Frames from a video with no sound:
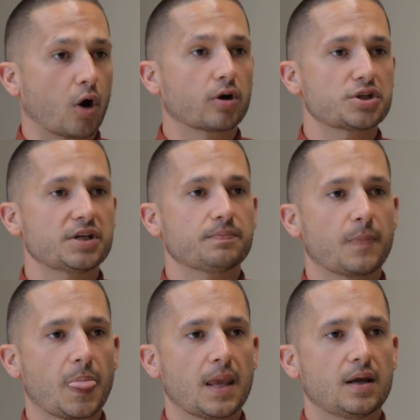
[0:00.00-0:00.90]
partnership,
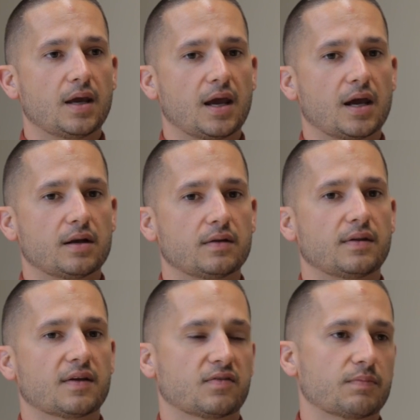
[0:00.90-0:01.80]
and
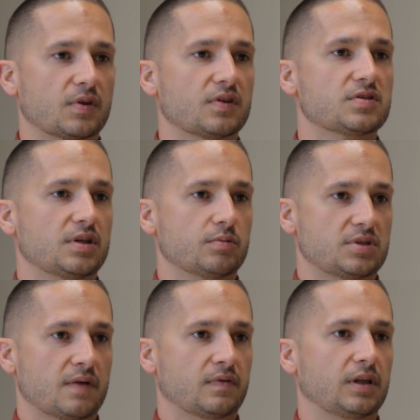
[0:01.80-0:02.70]
that's something the city was
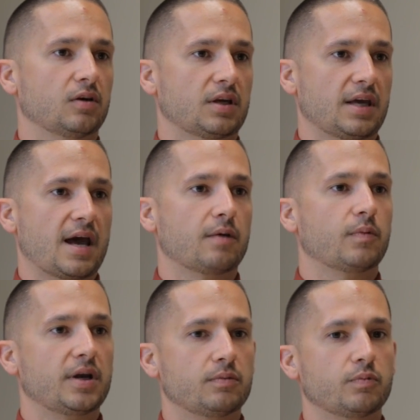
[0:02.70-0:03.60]
definitely looking at
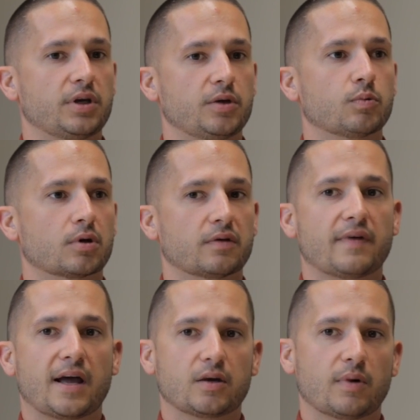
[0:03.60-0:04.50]
when we were
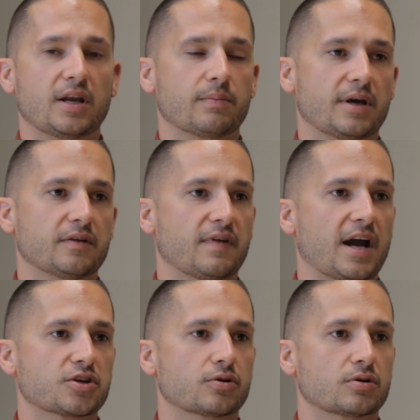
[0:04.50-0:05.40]
evaluating
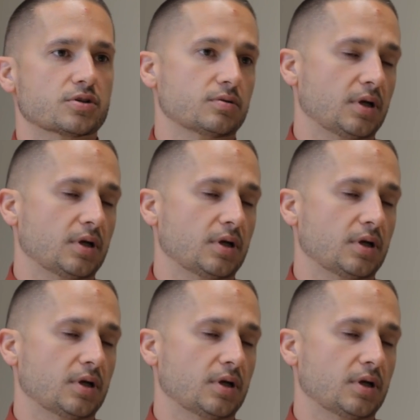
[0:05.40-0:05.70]
manufacturers.